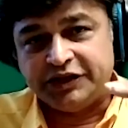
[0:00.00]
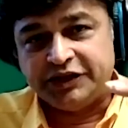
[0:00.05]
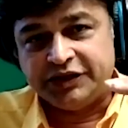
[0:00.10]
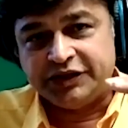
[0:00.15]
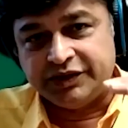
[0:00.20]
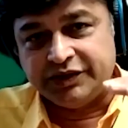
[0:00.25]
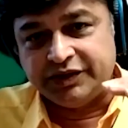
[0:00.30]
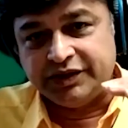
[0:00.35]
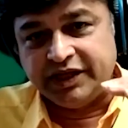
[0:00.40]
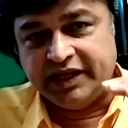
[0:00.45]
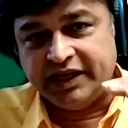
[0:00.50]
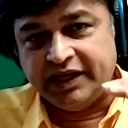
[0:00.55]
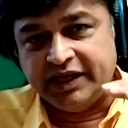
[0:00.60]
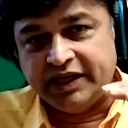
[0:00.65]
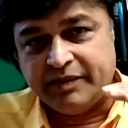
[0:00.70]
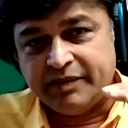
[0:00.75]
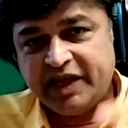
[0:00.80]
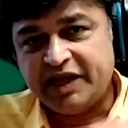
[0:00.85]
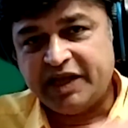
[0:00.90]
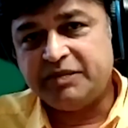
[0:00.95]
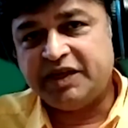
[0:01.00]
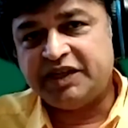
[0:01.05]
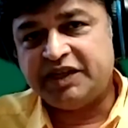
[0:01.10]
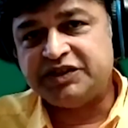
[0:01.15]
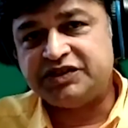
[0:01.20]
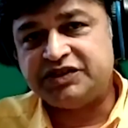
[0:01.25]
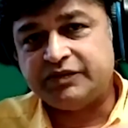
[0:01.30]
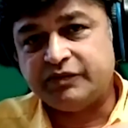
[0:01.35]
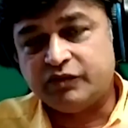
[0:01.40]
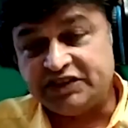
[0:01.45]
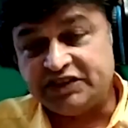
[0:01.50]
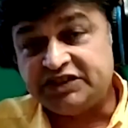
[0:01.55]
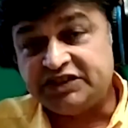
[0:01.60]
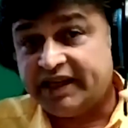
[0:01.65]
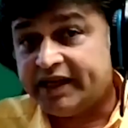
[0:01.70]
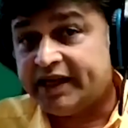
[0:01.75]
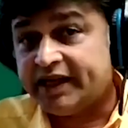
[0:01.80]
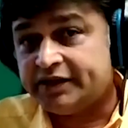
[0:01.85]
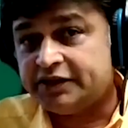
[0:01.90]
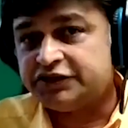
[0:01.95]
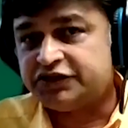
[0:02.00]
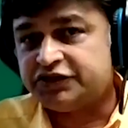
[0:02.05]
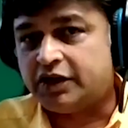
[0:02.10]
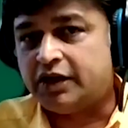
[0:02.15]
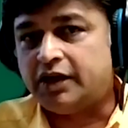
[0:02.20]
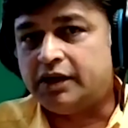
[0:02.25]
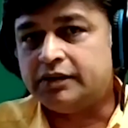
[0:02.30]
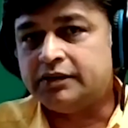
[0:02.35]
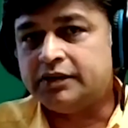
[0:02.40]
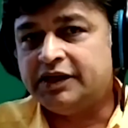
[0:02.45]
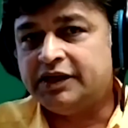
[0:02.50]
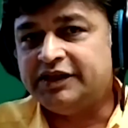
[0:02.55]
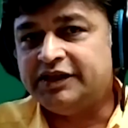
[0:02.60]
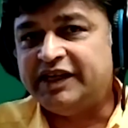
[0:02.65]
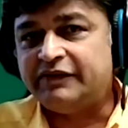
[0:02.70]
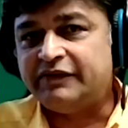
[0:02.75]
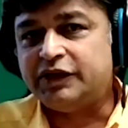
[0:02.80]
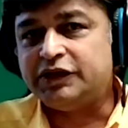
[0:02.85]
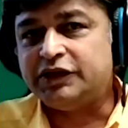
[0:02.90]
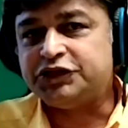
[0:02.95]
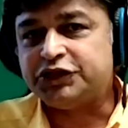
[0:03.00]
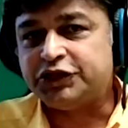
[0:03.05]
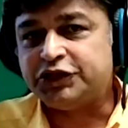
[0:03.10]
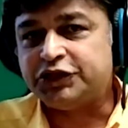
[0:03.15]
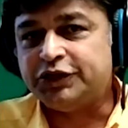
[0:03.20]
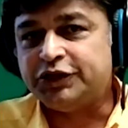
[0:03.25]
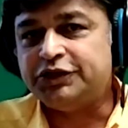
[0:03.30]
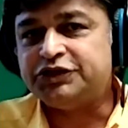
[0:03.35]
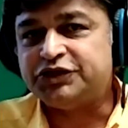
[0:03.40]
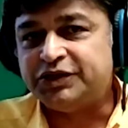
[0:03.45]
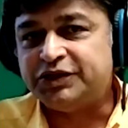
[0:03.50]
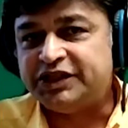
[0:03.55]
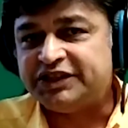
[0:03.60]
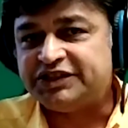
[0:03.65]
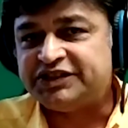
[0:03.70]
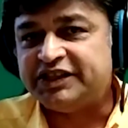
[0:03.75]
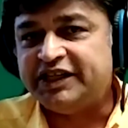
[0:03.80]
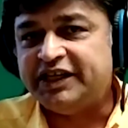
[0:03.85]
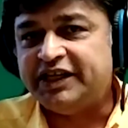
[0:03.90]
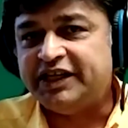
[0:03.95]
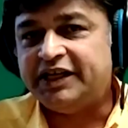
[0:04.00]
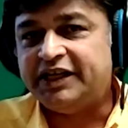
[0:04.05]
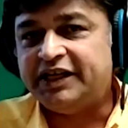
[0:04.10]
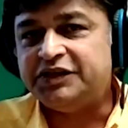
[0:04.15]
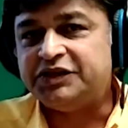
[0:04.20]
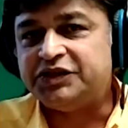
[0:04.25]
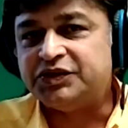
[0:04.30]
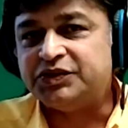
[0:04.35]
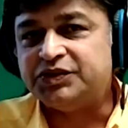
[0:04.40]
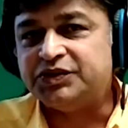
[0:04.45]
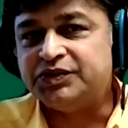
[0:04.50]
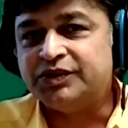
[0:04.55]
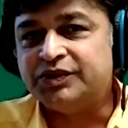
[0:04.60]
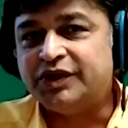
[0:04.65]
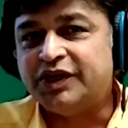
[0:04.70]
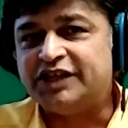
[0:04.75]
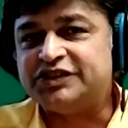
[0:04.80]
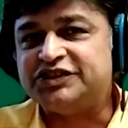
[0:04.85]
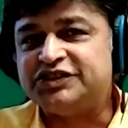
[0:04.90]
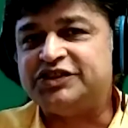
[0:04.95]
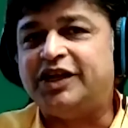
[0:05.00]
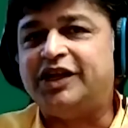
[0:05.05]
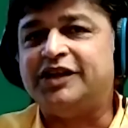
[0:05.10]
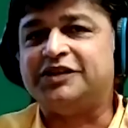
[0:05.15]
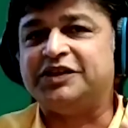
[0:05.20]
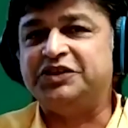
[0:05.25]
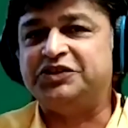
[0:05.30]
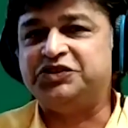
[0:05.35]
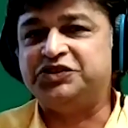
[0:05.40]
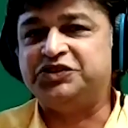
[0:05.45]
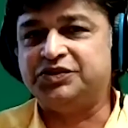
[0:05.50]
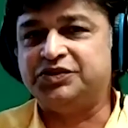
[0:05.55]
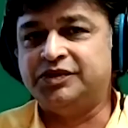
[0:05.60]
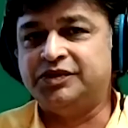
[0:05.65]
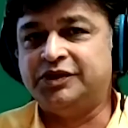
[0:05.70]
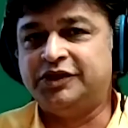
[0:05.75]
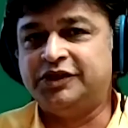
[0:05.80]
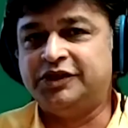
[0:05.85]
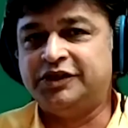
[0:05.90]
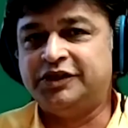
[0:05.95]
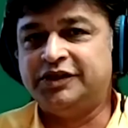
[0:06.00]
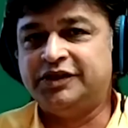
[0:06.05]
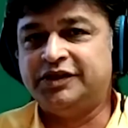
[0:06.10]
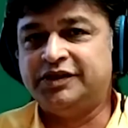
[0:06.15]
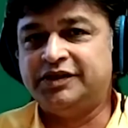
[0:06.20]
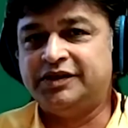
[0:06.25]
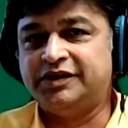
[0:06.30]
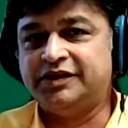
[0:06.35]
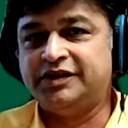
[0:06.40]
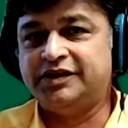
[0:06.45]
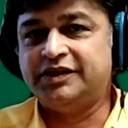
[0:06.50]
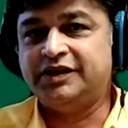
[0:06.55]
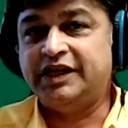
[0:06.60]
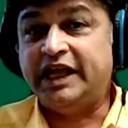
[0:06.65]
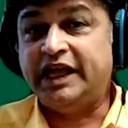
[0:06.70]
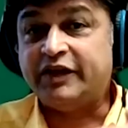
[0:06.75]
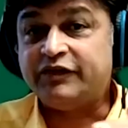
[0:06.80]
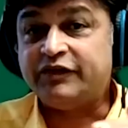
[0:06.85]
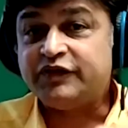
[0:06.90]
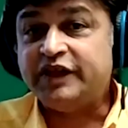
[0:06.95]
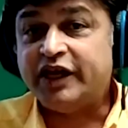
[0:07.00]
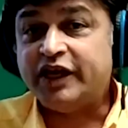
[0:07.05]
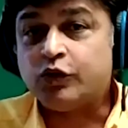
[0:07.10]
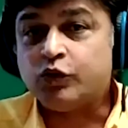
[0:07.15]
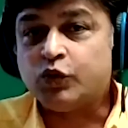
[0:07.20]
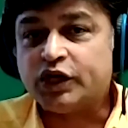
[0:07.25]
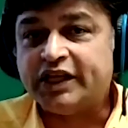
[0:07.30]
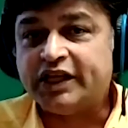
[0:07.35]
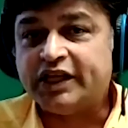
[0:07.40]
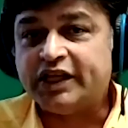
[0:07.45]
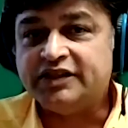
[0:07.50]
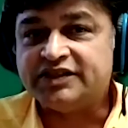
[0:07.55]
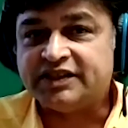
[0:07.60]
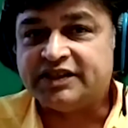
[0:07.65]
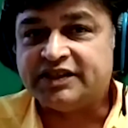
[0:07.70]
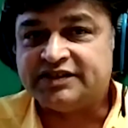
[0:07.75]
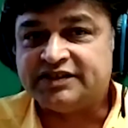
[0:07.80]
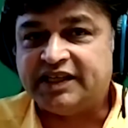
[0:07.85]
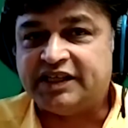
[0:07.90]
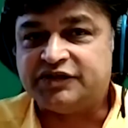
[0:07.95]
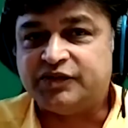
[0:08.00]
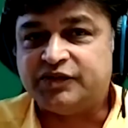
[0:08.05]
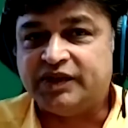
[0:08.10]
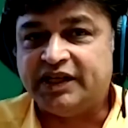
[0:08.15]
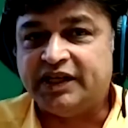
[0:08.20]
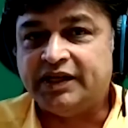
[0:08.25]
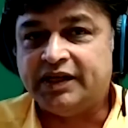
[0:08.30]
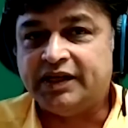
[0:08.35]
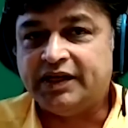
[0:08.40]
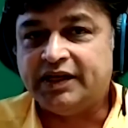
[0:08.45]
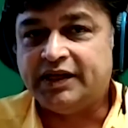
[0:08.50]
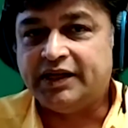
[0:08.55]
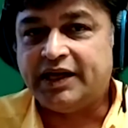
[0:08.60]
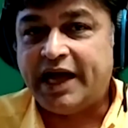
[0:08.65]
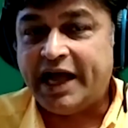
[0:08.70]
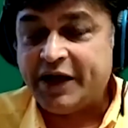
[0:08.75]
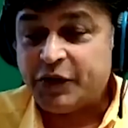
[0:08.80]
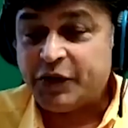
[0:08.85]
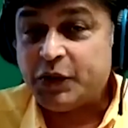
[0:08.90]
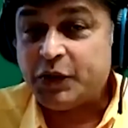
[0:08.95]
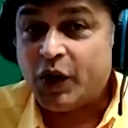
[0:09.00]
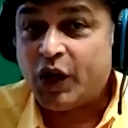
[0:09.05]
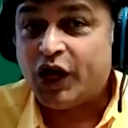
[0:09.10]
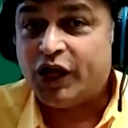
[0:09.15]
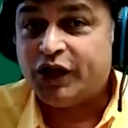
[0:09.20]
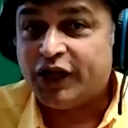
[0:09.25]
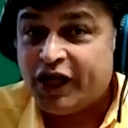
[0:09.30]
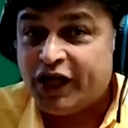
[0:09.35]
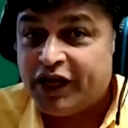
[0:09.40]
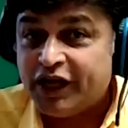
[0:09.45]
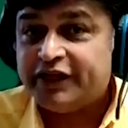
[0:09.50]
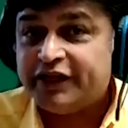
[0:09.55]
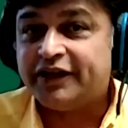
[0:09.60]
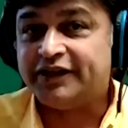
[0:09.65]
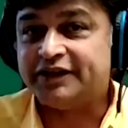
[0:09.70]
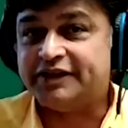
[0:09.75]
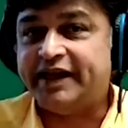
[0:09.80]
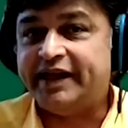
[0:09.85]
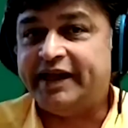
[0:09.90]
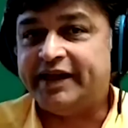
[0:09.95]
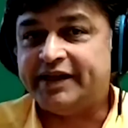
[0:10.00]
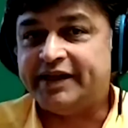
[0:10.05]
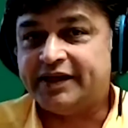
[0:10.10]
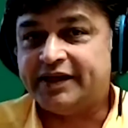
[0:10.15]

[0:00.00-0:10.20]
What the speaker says: the amendments, once they get dissolved, they will turn sodicity into a salt issue if they are working successfully. I don't know how long it'll take,